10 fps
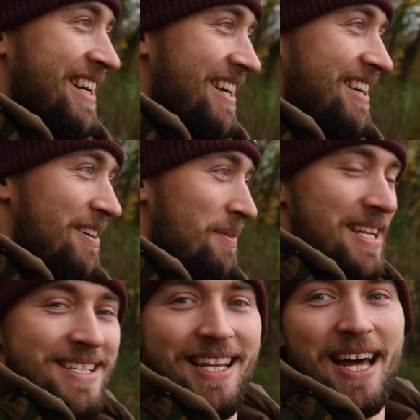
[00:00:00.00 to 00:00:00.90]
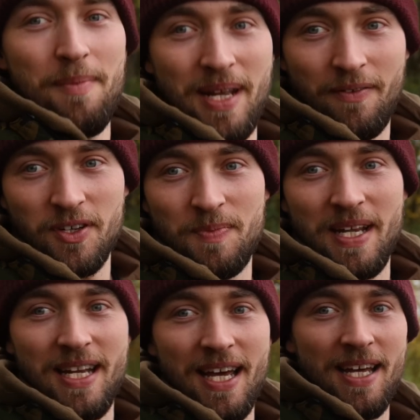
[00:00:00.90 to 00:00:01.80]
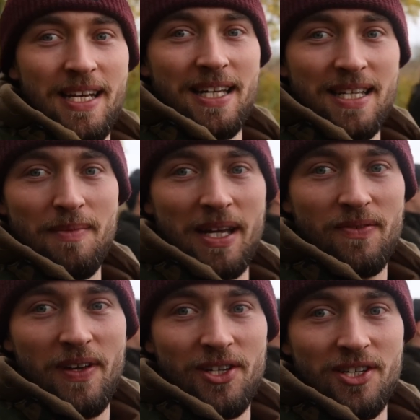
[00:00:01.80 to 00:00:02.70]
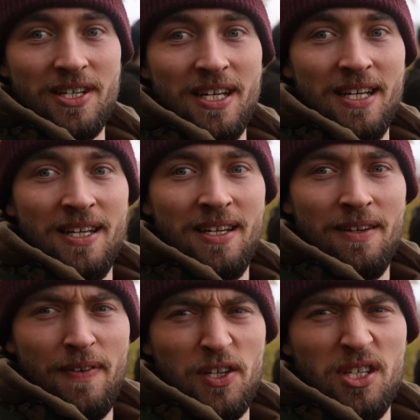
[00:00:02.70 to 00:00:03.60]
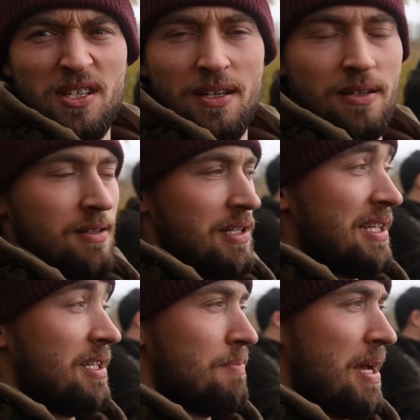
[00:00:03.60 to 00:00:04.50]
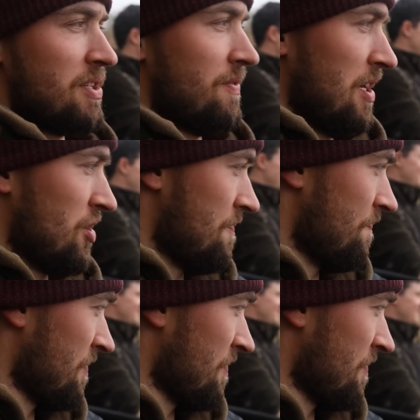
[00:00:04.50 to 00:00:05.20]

when I say that, I mean I've just been netting Matt's fishes. Fishers? Netting Matt's fish.